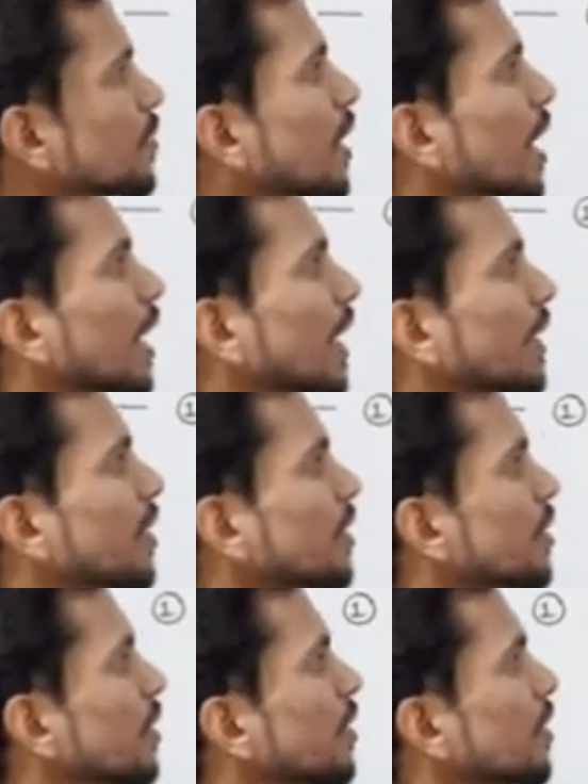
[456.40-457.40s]
by
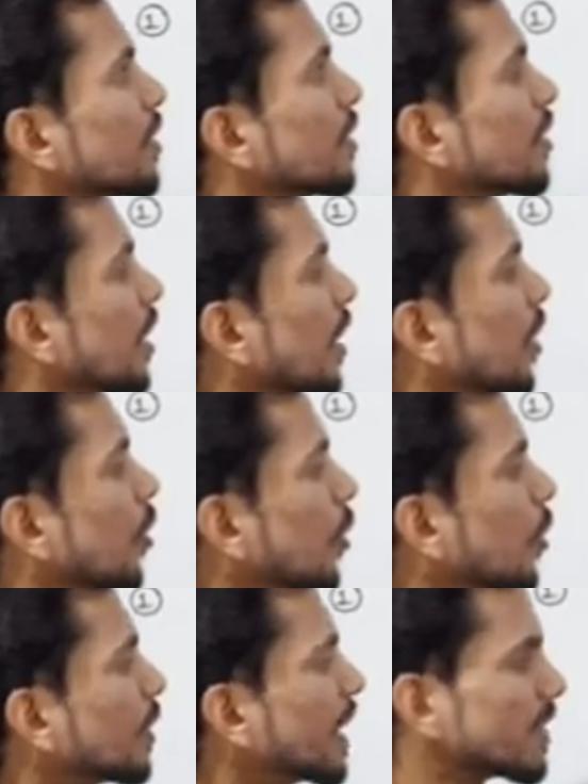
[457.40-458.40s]

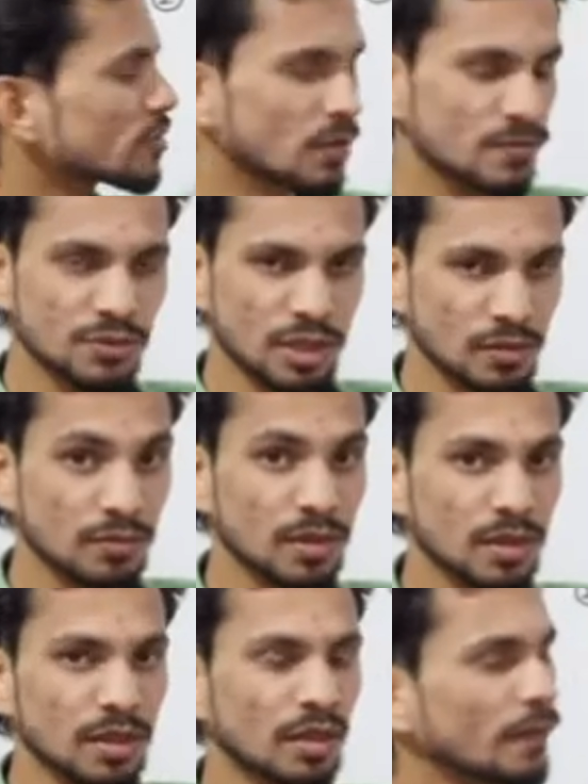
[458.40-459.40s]
O dash
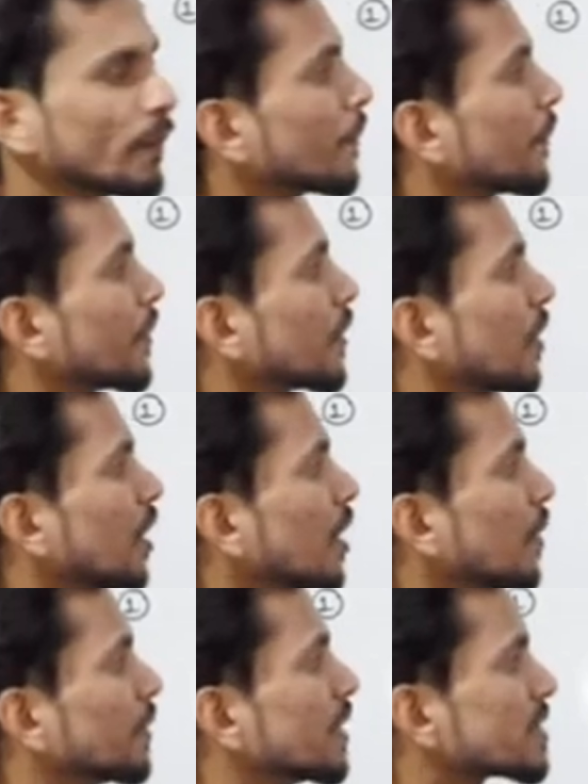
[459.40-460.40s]
observer
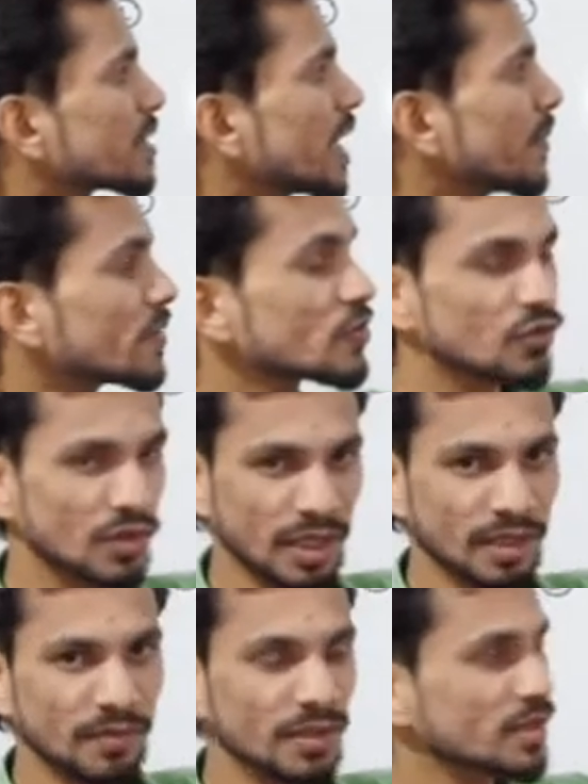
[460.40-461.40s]
of this same stick,
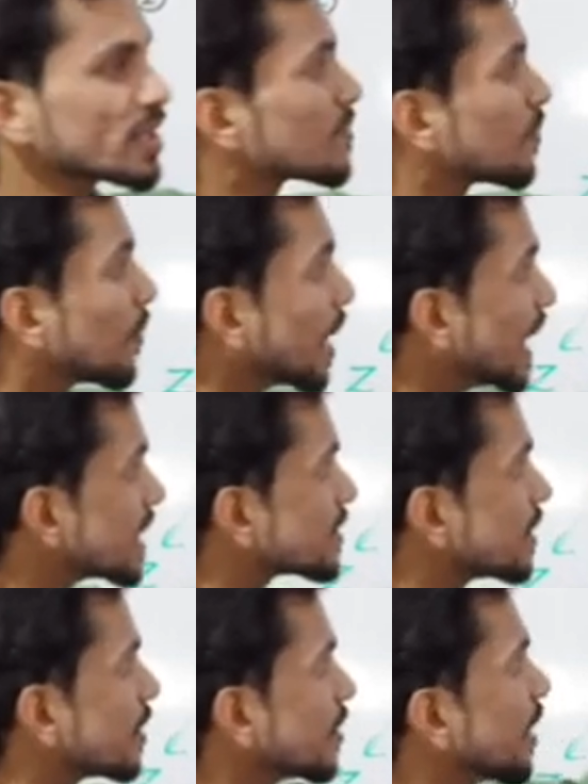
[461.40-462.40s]
which is
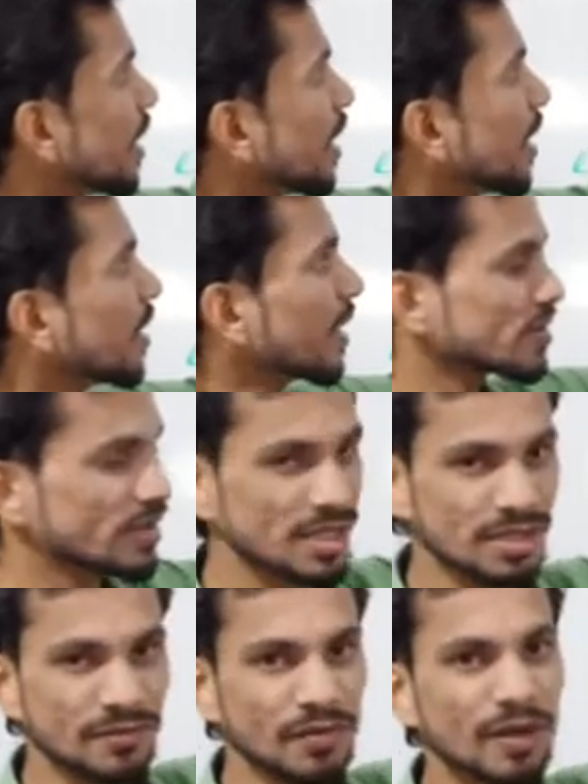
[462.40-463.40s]
placing in S dash
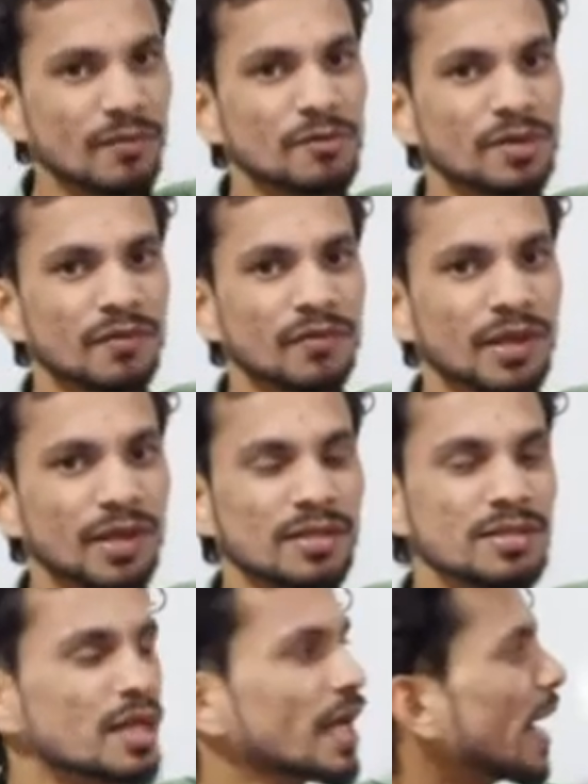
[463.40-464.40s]
frame of
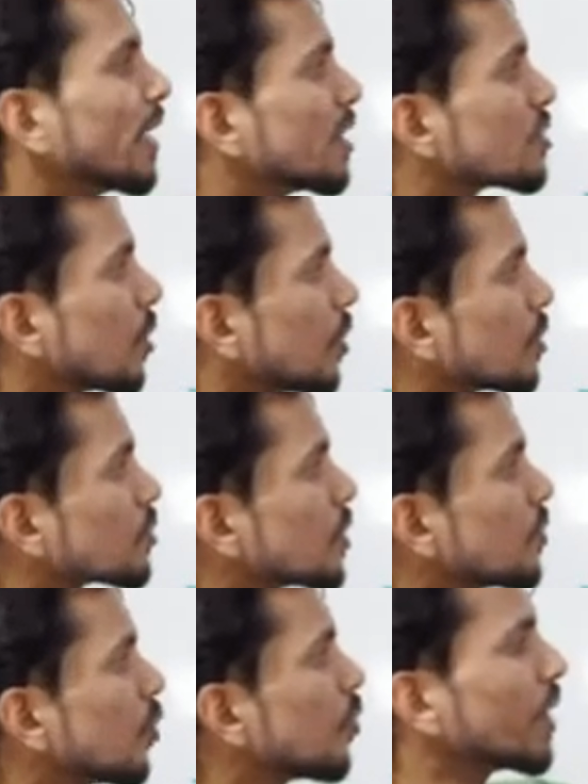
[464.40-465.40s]
reference, and it is also
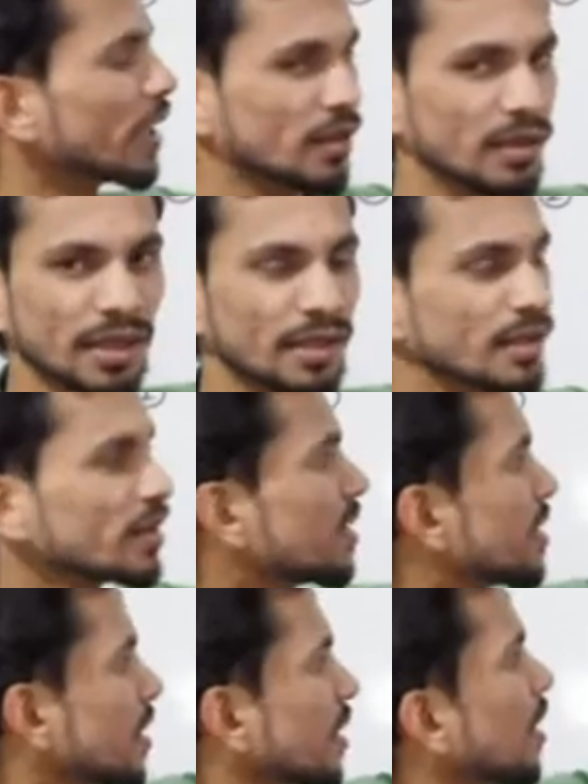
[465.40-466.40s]
moving,
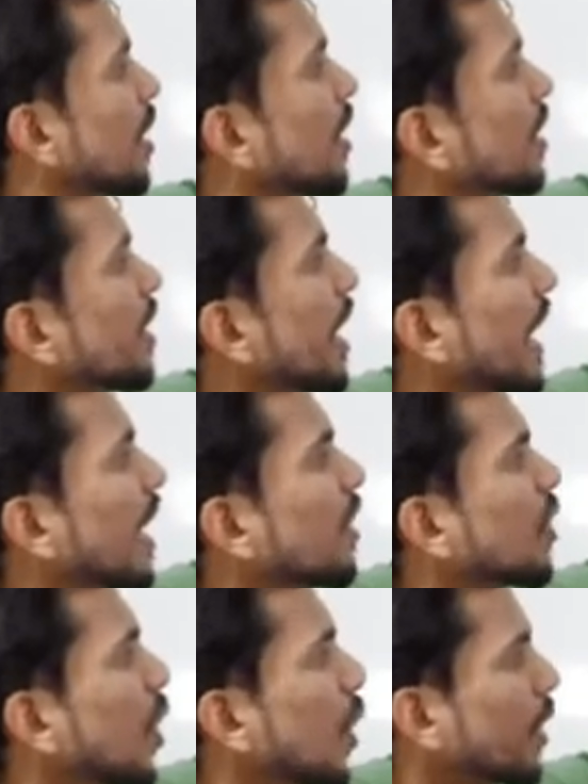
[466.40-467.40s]
the
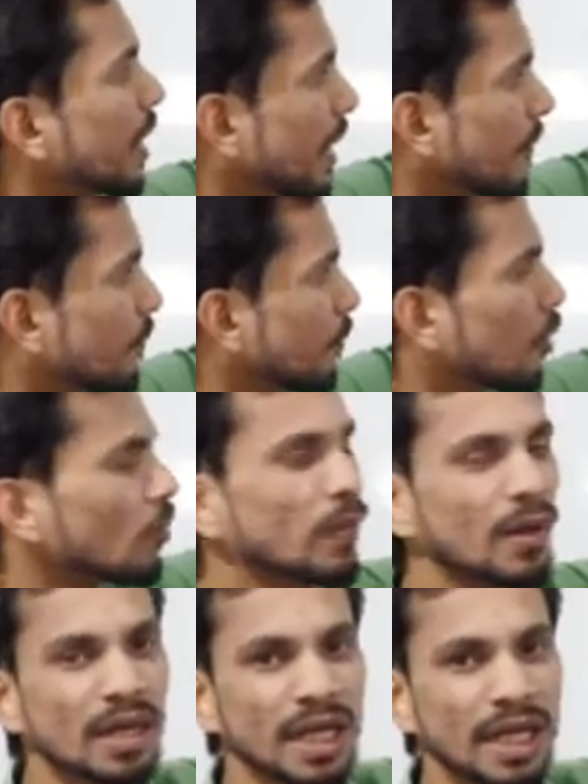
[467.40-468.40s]
L0
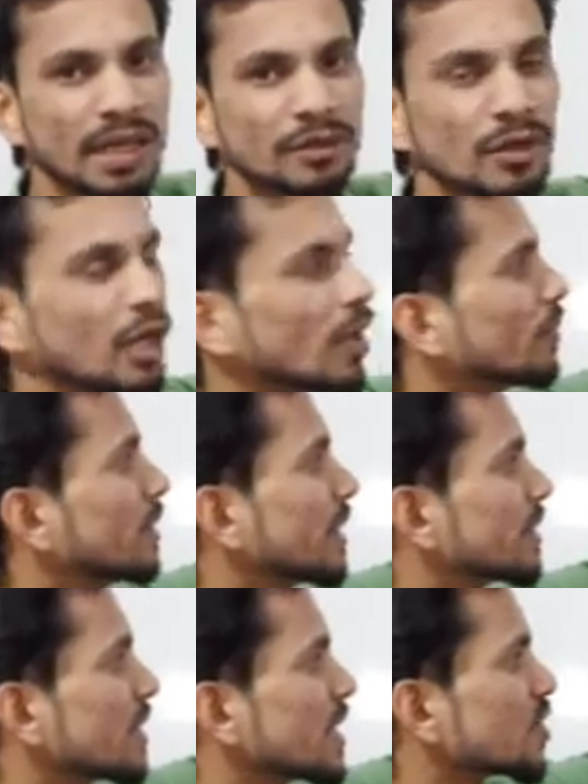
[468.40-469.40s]
proper length of
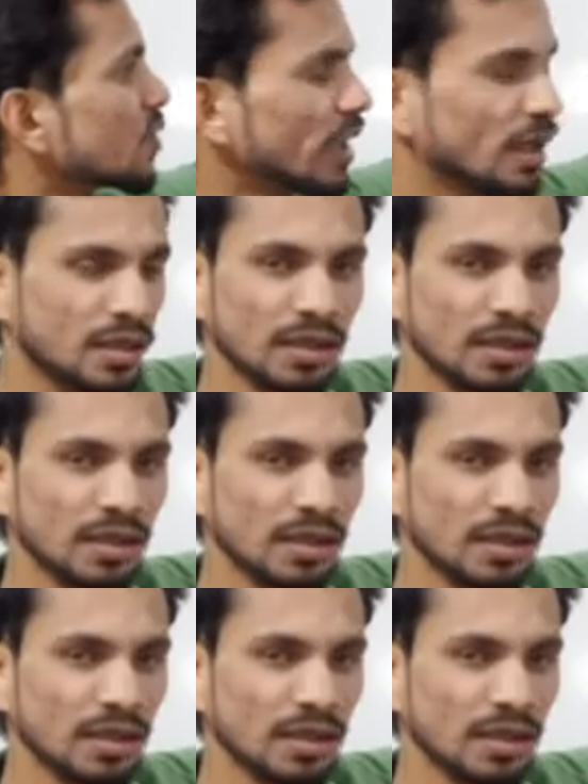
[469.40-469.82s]
this stick